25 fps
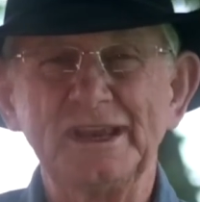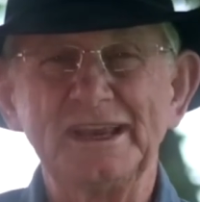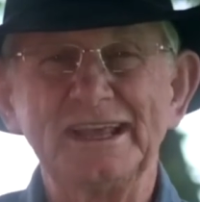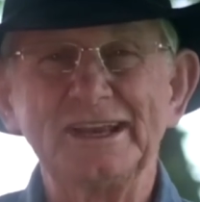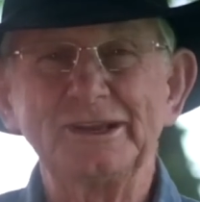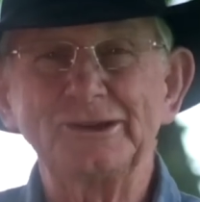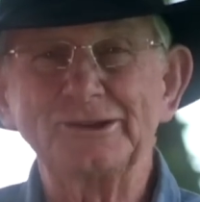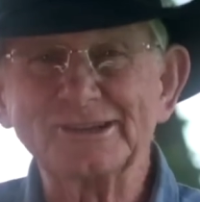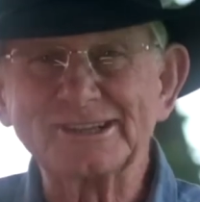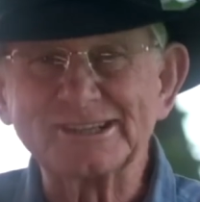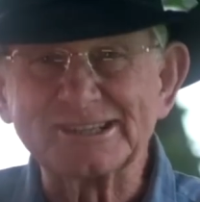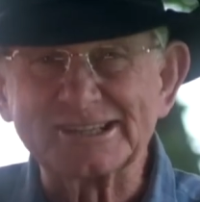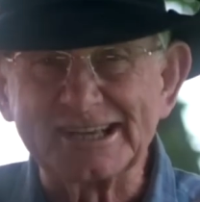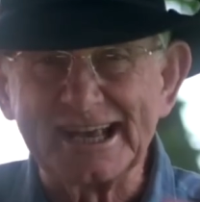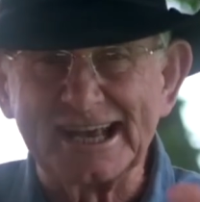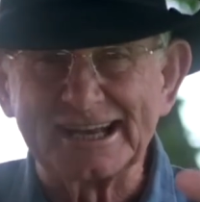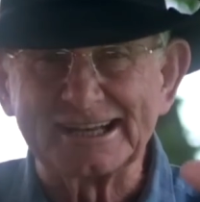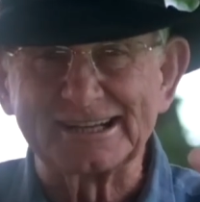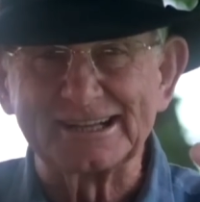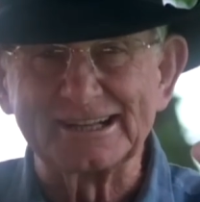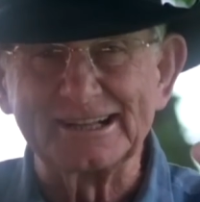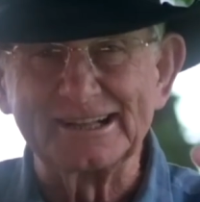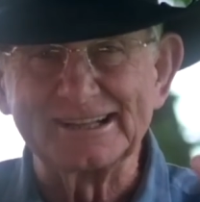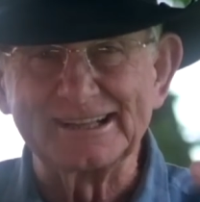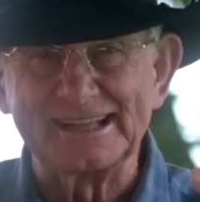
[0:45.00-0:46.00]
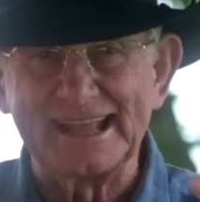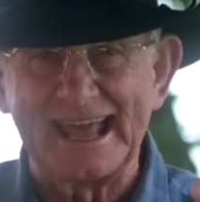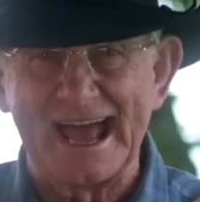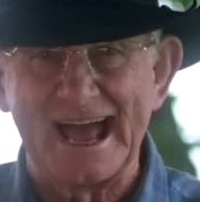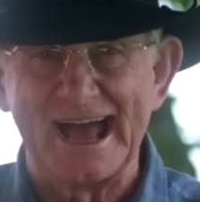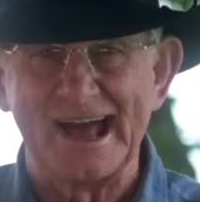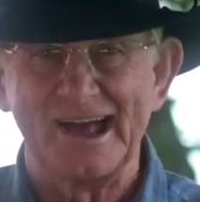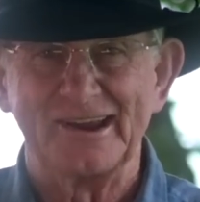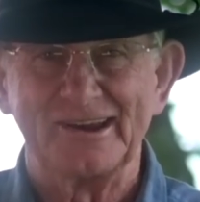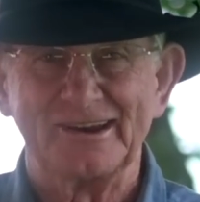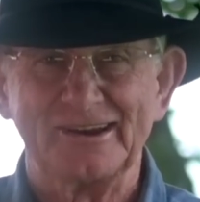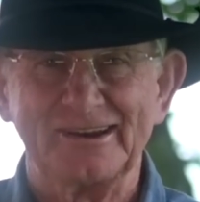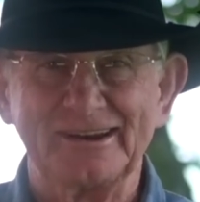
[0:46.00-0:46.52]
need to settle
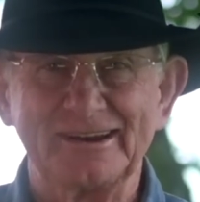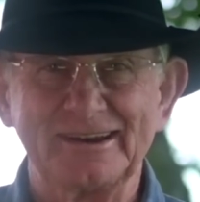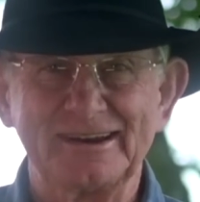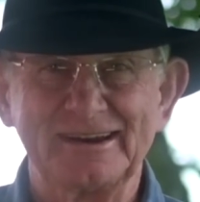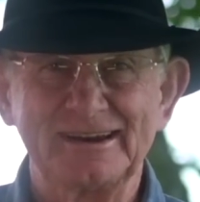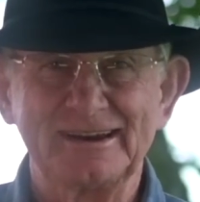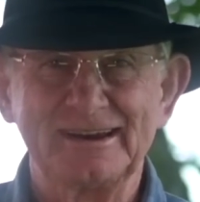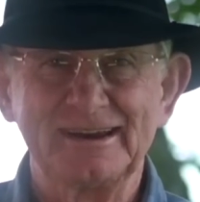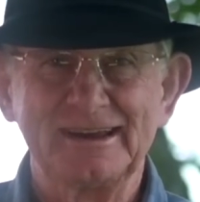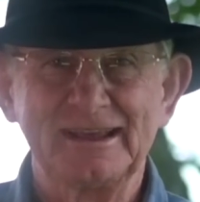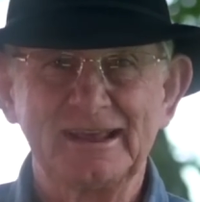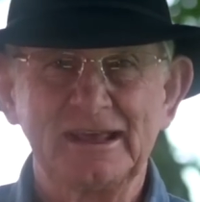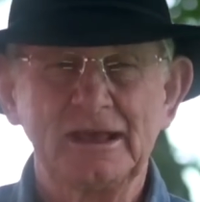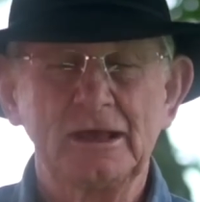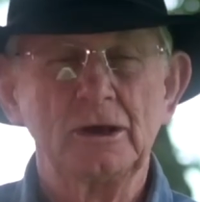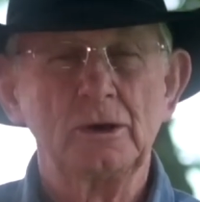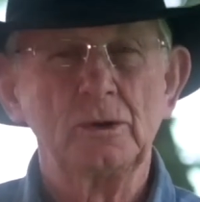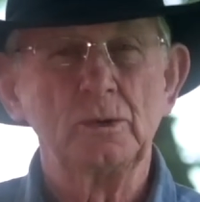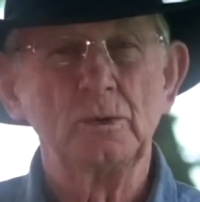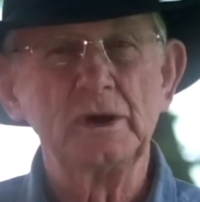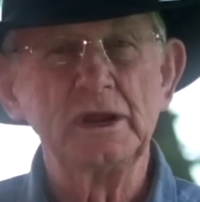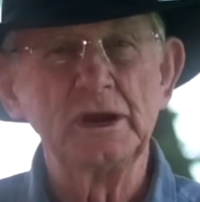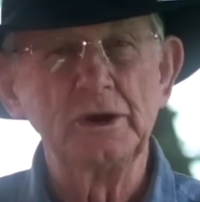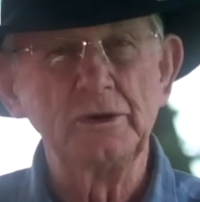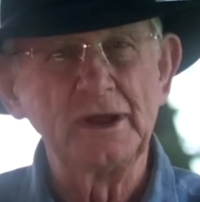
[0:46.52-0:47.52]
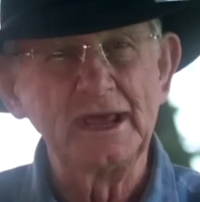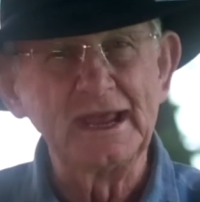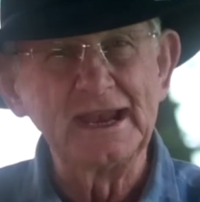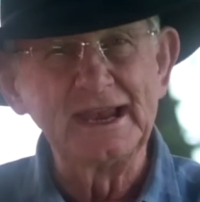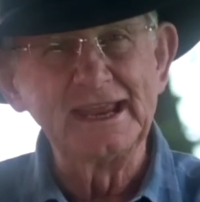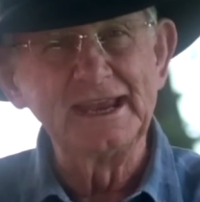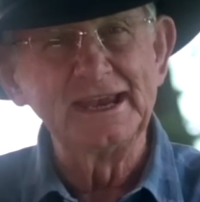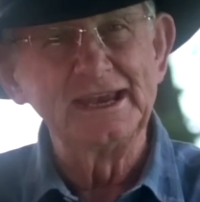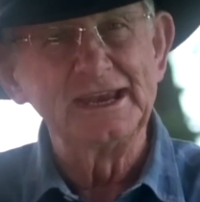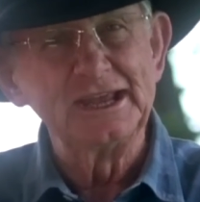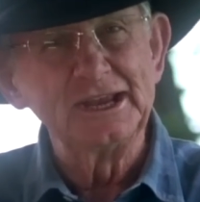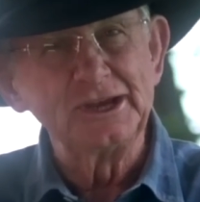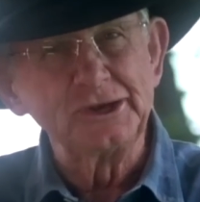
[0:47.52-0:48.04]
down. We really
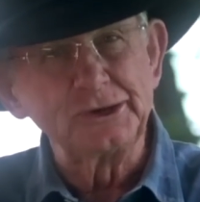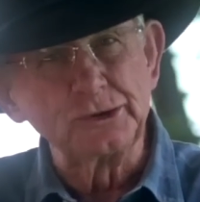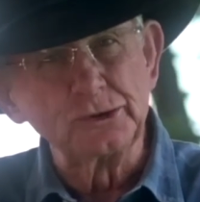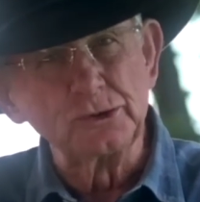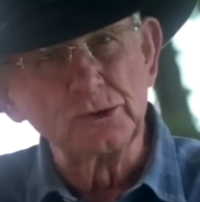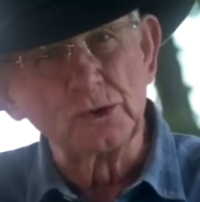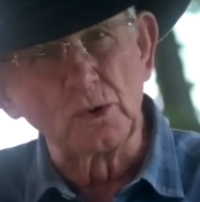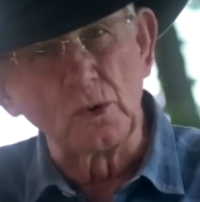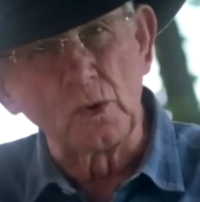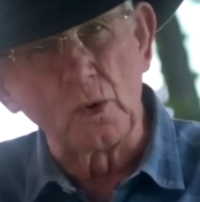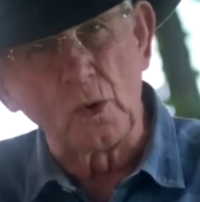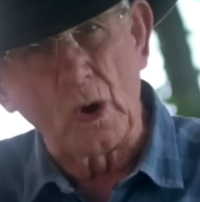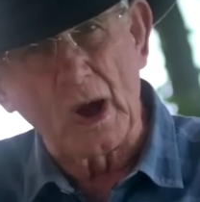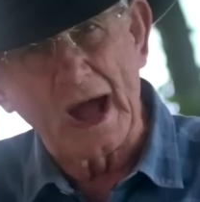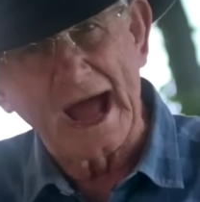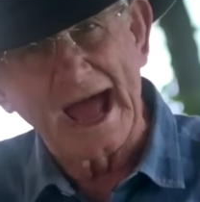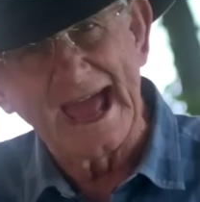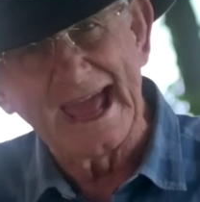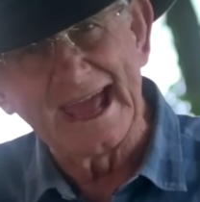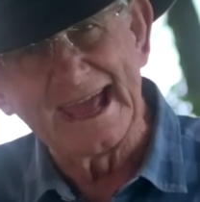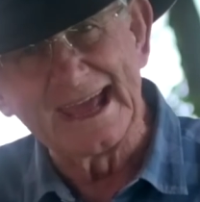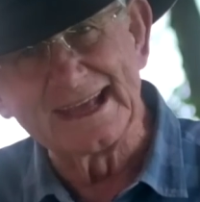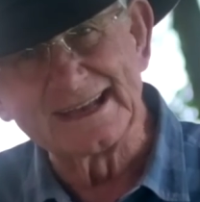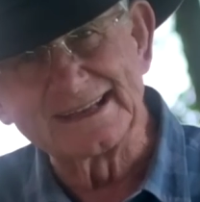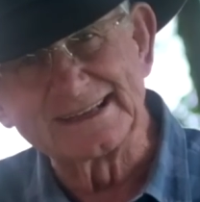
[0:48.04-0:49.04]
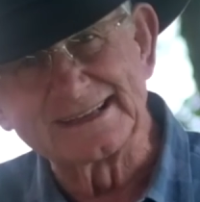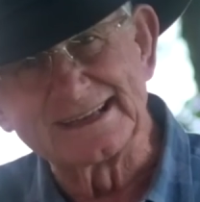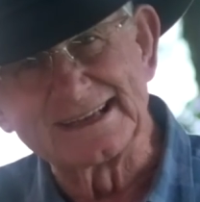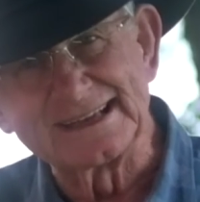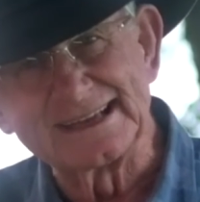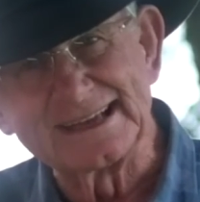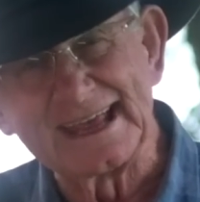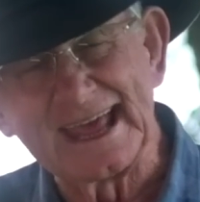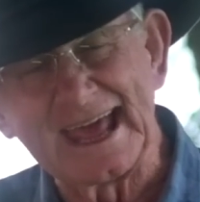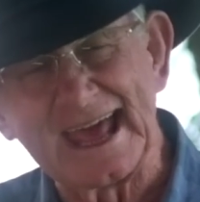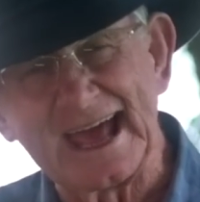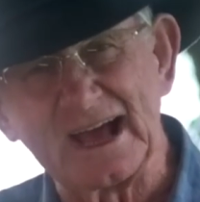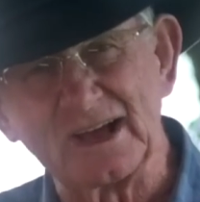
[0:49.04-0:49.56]
need to quiet
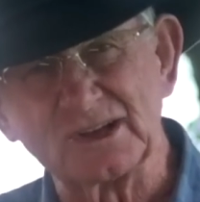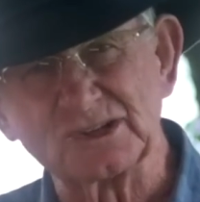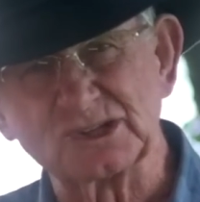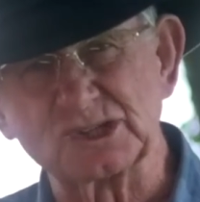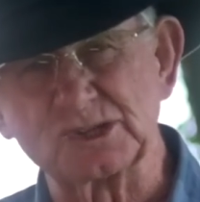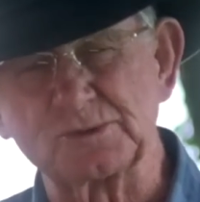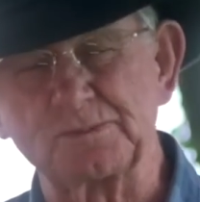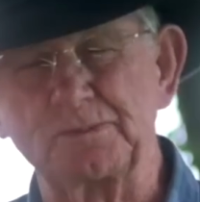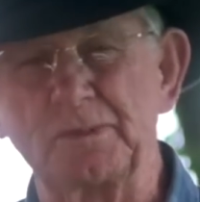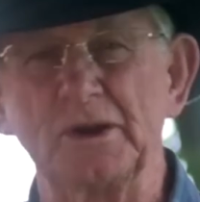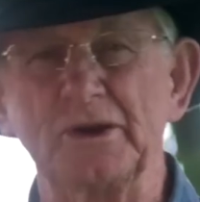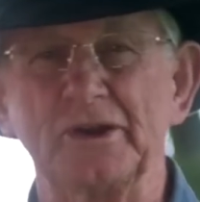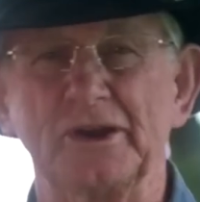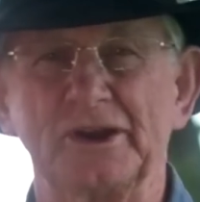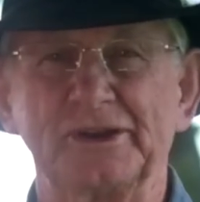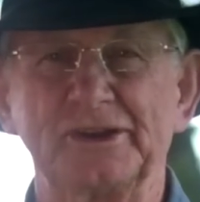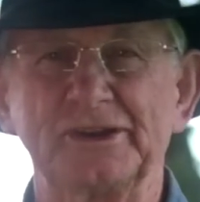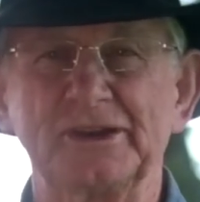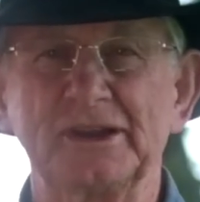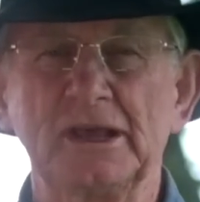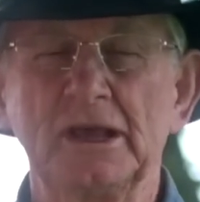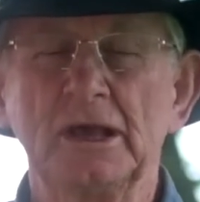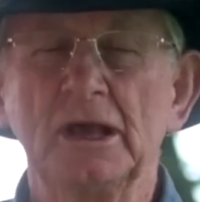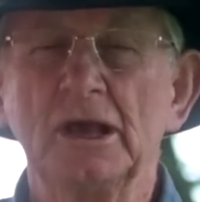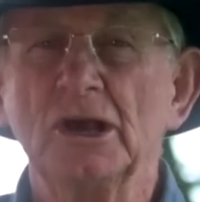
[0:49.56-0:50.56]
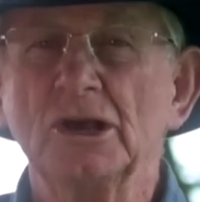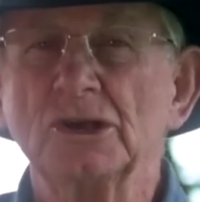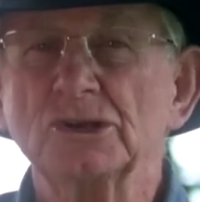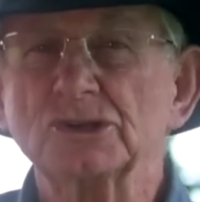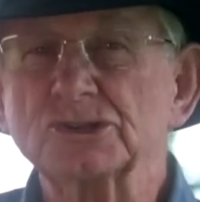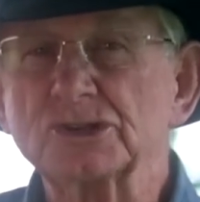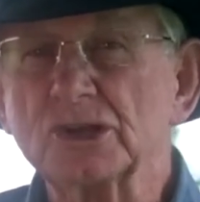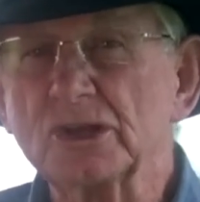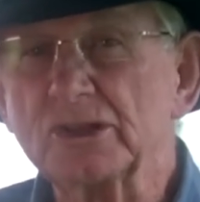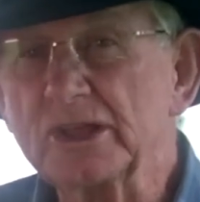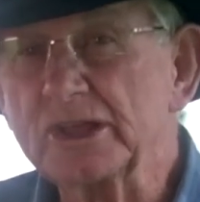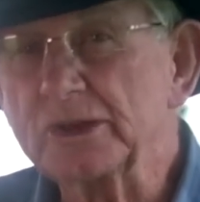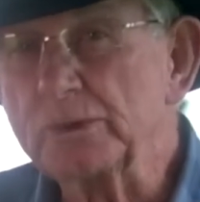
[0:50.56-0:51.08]
our spirit
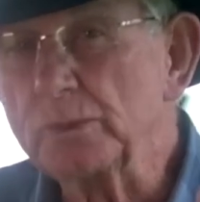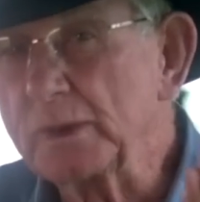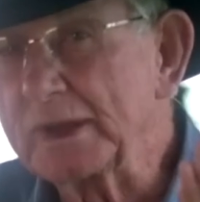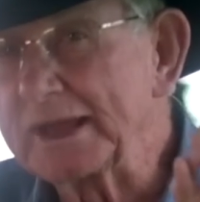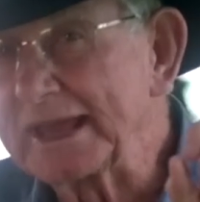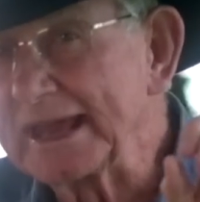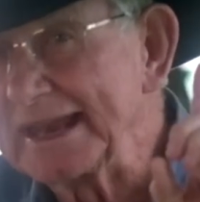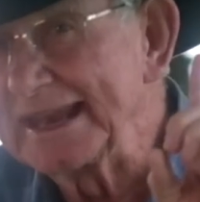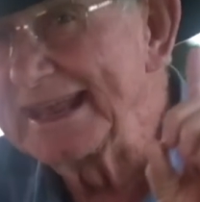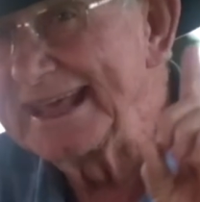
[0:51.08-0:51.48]
so that we can